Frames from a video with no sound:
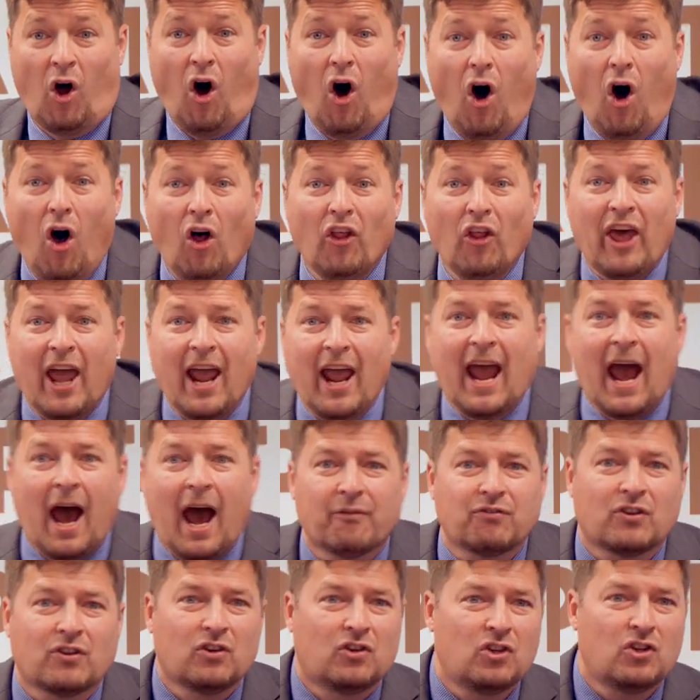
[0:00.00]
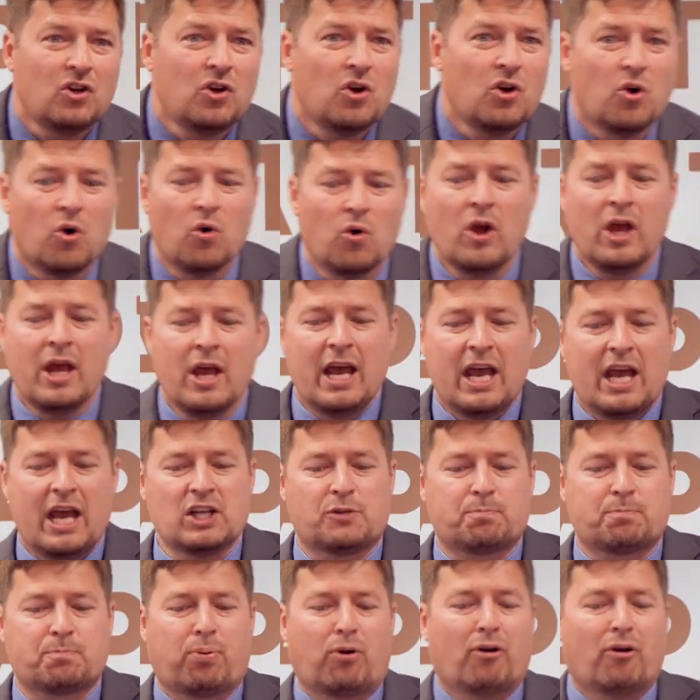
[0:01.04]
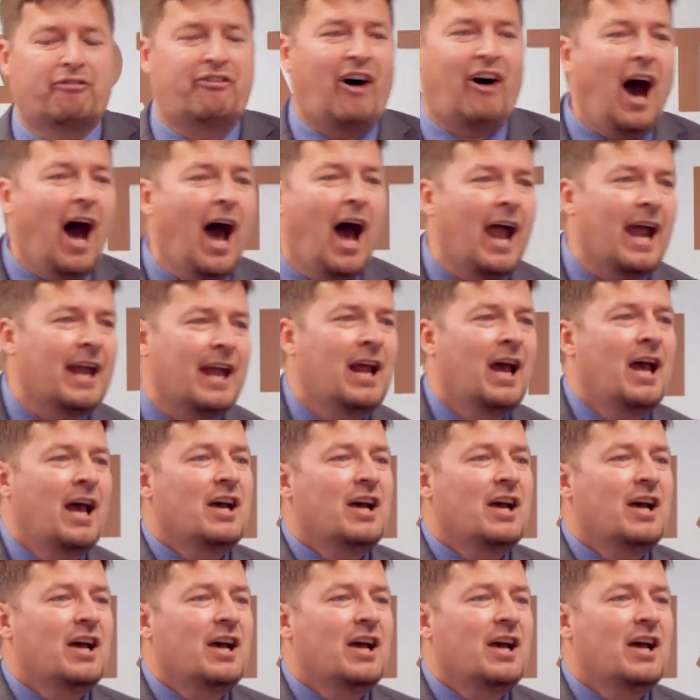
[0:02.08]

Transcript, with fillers: All they have to do is provide